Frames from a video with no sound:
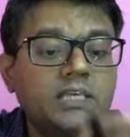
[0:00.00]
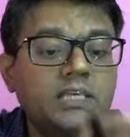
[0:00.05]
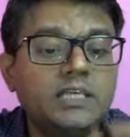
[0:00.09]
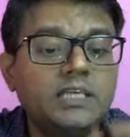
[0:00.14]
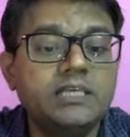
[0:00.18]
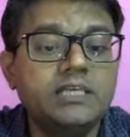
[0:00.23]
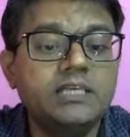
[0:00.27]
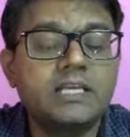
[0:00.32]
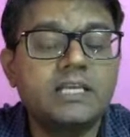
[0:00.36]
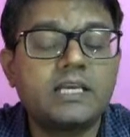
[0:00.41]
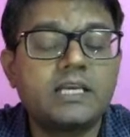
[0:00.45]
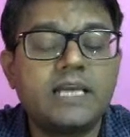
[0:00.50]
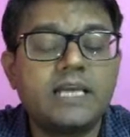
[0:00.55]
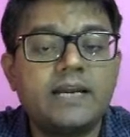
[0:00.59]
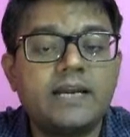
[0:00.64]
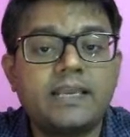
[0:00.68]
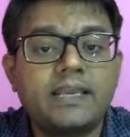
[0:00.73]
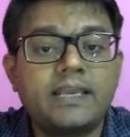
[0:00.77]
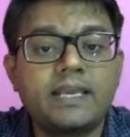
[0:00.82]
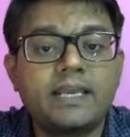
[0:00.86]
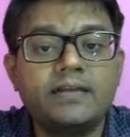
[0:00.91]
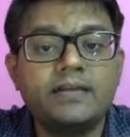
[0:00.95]
Initial
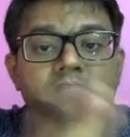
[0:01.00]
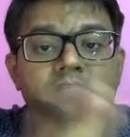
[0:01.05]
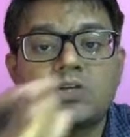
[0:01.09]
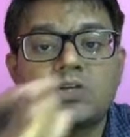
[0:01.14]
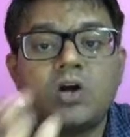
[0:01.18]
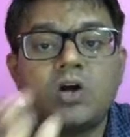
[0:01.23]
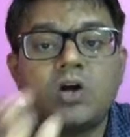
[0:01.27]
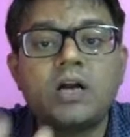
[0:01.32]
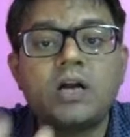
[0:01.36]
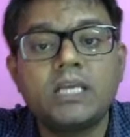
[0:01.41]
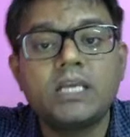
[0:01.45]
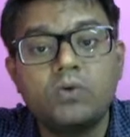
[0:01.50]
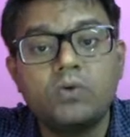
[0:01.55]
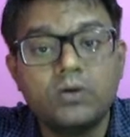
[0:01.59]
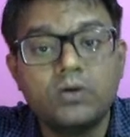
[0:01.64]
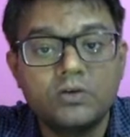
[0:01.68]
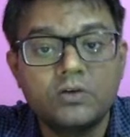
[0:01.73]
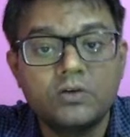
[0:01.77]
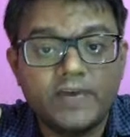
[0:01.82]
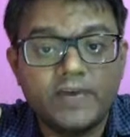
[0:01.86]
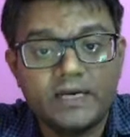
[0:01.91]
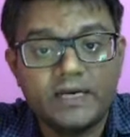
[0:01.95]
kinetic energy is not equal
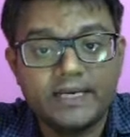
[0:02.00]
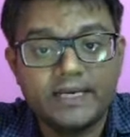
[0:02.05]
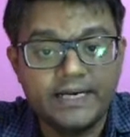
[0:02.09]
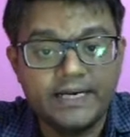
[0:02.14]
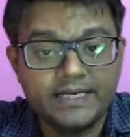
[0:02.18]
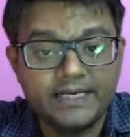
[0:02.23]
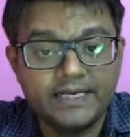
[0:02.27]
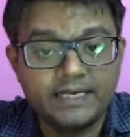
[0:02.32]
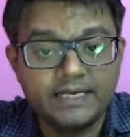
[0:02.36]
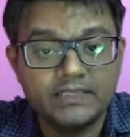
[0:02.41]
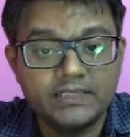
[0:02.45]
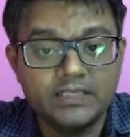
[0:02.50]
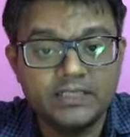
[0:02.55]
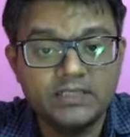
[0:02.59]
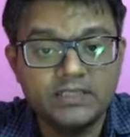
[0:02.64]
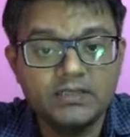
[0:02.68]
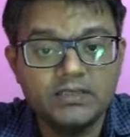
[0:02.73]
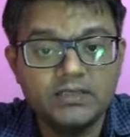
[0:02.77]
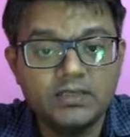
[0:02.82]
to final kinetic energy,